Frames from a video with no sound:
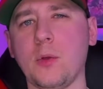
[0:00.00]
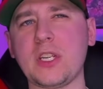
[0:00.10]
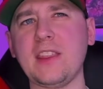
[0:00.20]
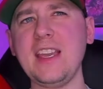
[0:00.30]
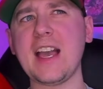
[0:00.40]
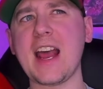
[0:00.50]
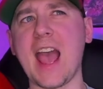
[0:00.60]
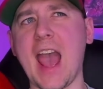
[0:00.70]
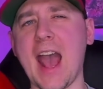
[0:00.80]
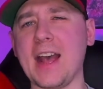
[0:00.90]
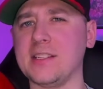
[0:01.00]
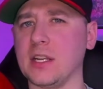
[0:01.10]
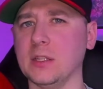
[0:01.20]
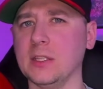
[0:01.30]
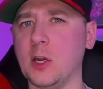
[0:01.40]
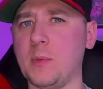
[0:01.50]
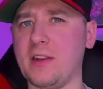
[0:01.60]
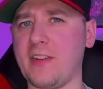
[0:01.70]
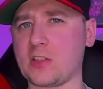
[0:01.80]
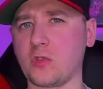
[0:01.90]
Which I think kind of adds a little
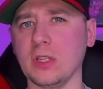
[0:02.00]
bit of extra